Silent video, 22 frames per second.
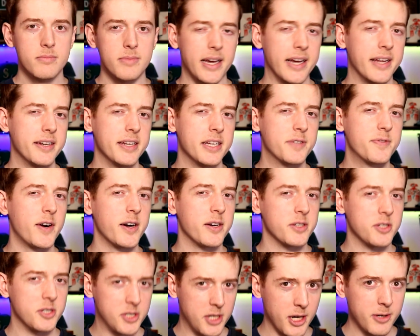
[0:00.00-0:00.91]
And as far
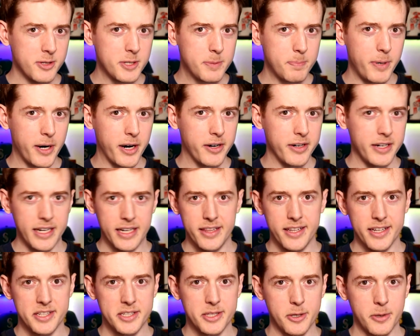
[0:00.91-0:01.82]
as Jones' part in
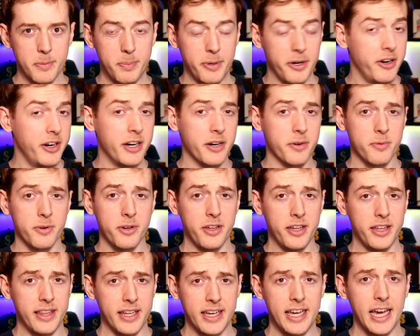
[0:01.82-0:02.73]
this third period, and
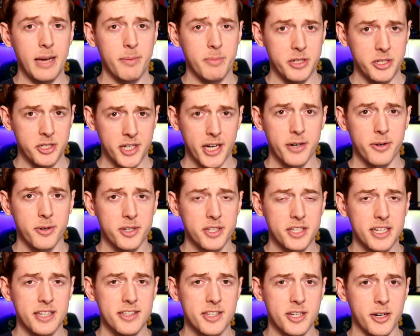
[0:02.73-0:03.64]
really the game in general is
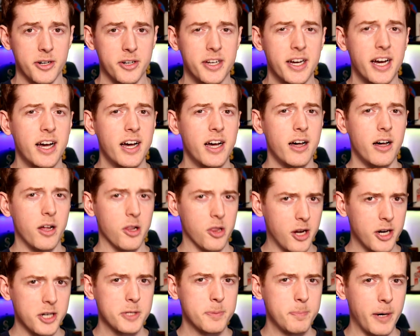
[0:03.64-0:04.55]
concerned, a
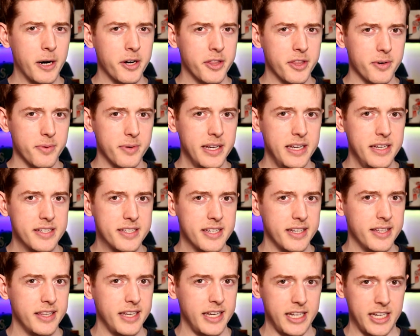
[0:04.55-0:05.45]
large part of the
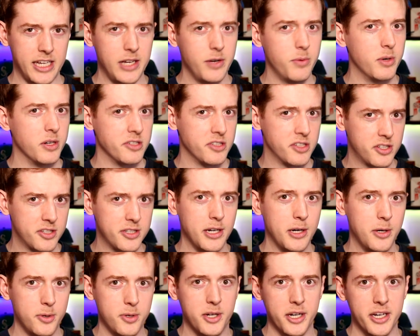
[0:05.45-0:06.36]
reason that he was
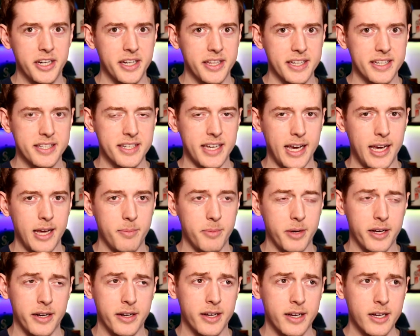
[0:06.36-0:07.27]
so good in this game,
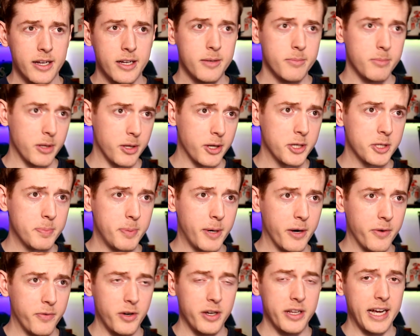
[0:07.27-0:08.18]
and a large part
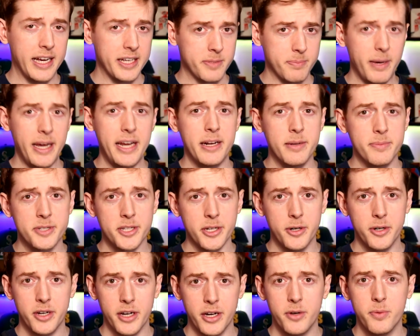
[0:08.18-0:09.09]
of what has made him so
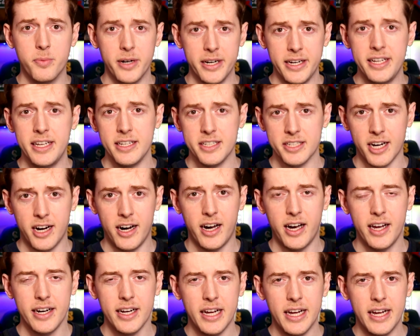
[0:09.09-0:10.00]
good when he's
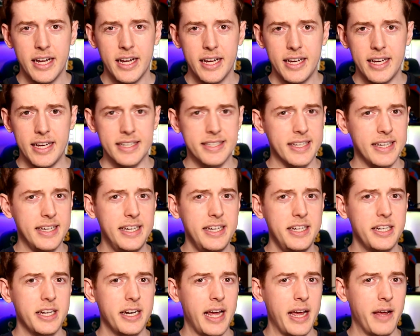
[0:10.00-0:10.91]
hot, is that he
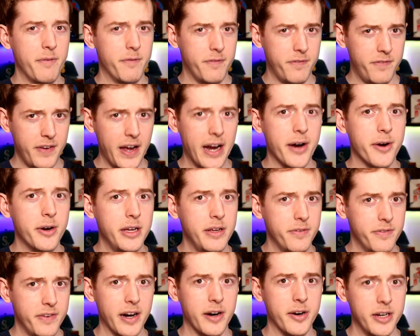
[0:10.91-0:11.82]
did a very,
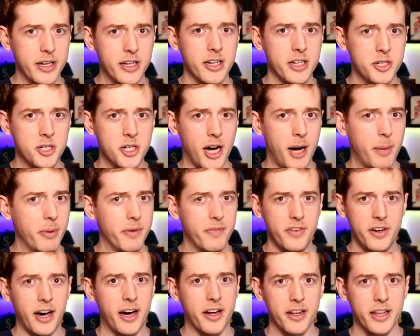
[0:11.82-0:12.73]
very good job of
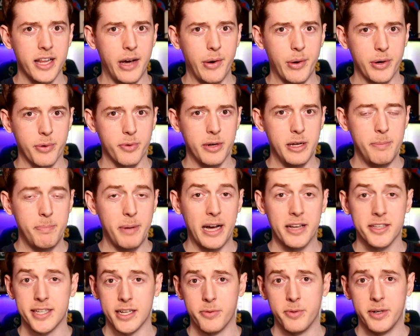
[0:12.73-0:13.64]
not allowing
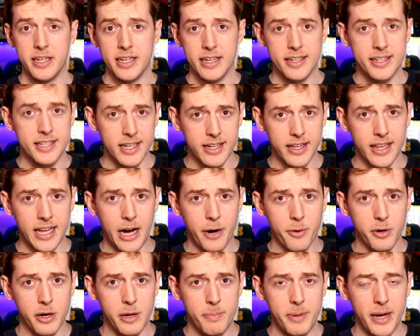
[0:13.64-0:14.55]
rebounds, and when he did allow
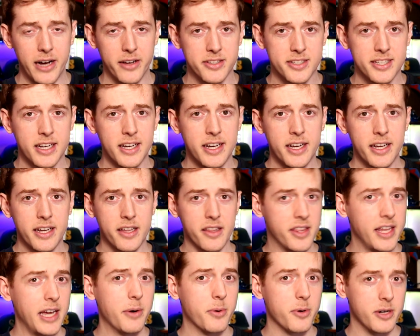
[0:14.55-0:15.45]
rebounds,
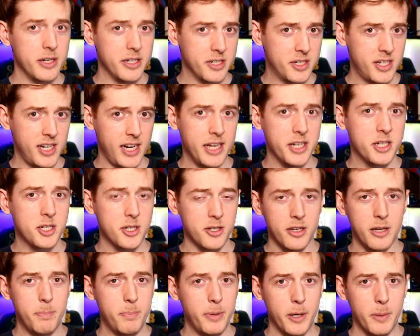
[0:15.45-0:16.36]
they were
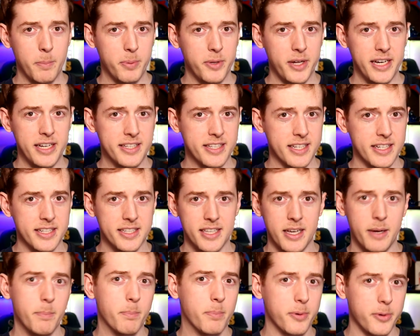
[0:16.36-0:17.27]
intentionally put places
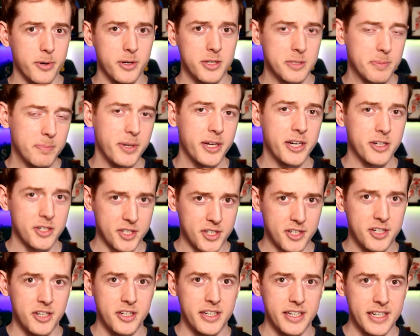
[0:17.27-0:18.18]
that Bruins players
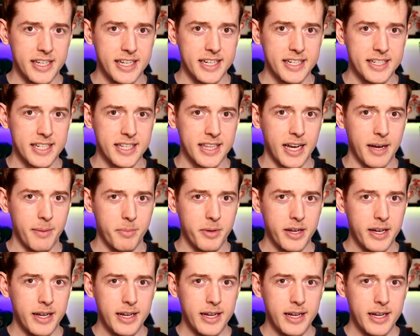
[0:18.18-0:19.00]
couldn't get to them.